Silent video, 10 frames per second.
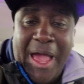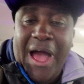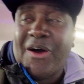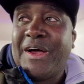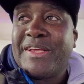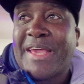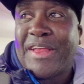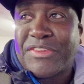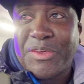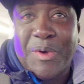I get out and
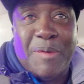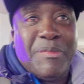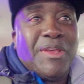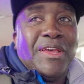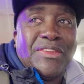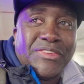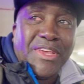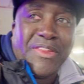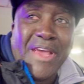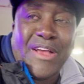get to
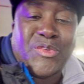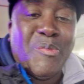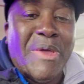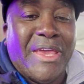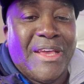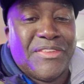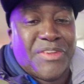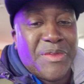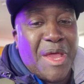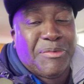see the actual meet.
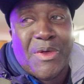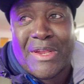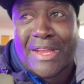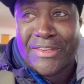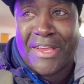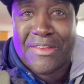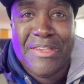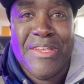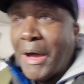And so yeah, I'm so glad I did.